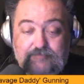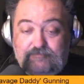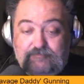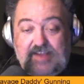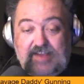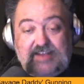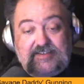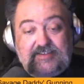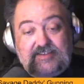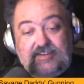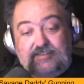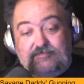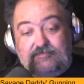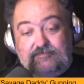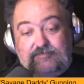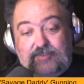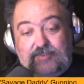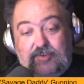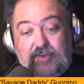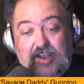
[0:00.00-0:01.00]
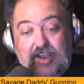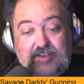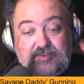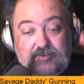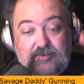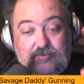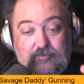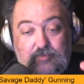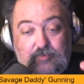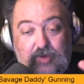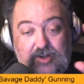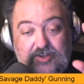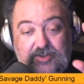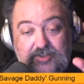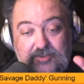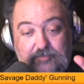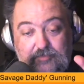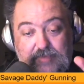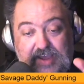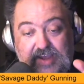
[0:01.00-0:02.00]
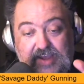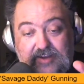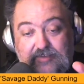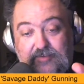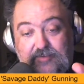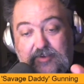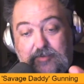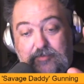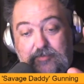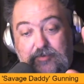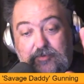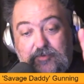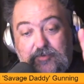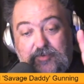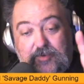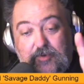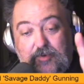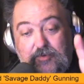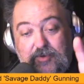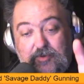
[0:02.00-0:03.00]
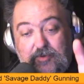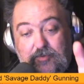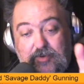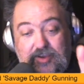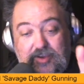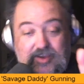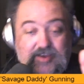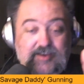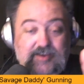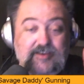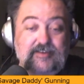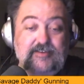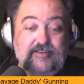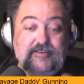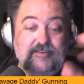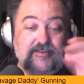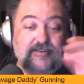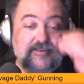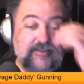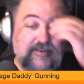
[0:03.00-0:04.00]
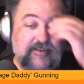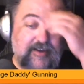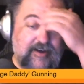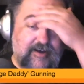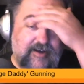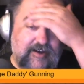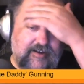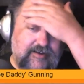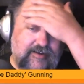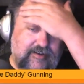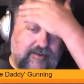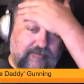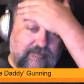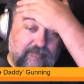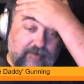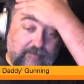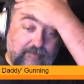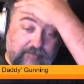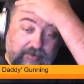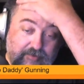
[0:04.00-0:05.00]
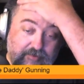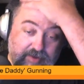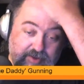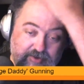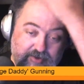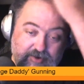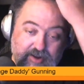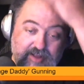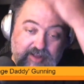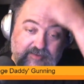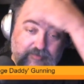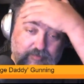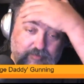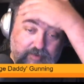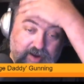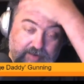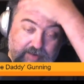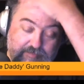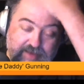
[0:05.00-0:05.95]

that's it. You guys are watching the back of the caboose going away from you, and you're gonna have to ride